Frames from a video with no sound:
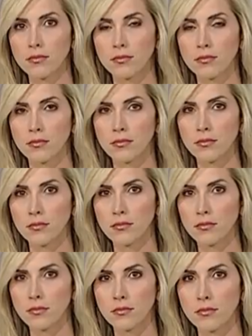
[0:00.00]

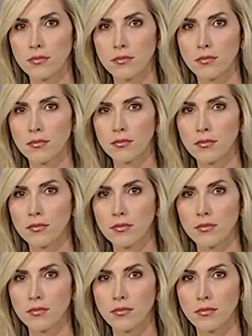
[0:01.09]

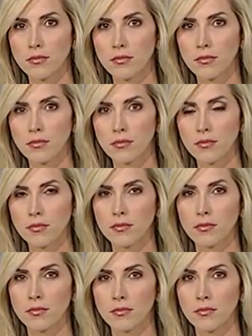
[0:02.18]

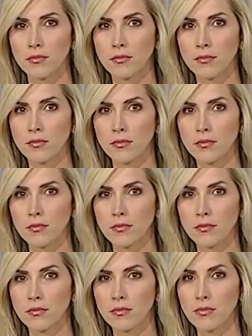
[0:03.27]

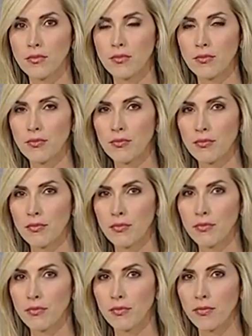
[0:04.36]

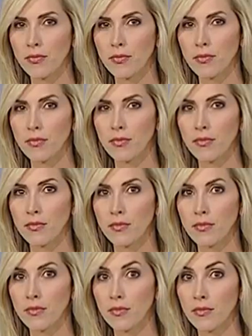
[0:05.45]

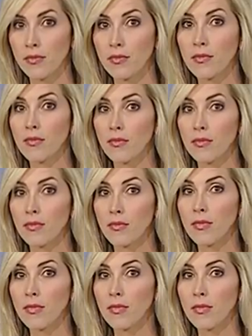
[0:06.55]
(not speaking)